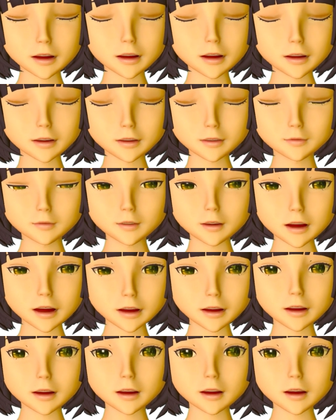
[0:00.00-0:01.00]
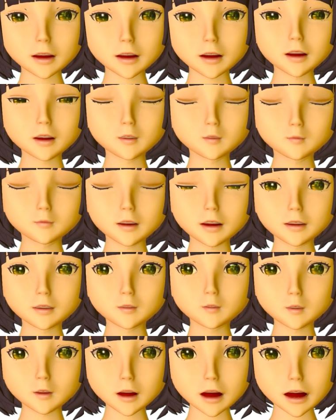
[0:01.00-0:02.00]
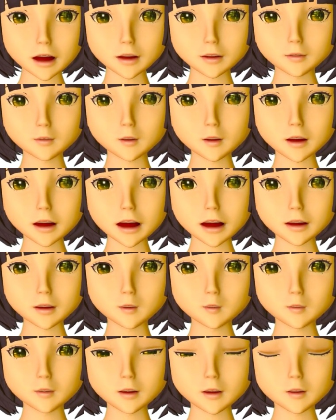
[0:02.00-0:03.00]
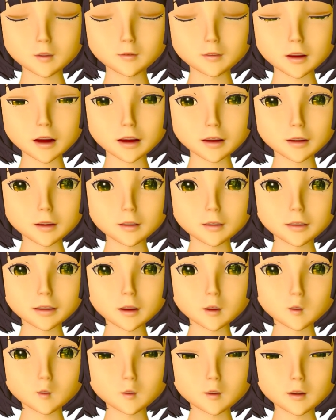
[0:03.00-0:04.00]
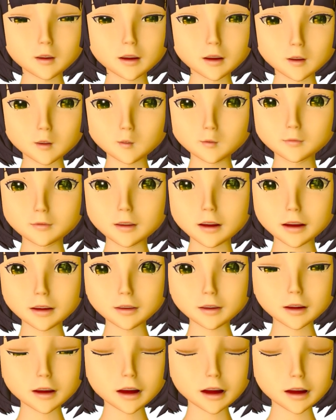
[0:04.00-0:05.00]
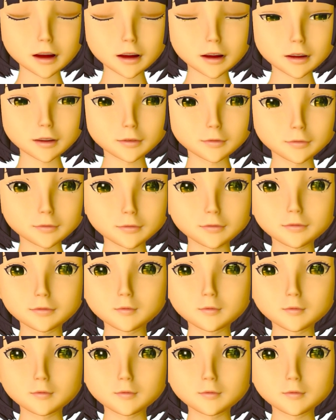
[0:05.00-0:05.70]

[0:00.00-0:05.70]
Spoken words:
adding something, but you can't add logical particles or the copula to these.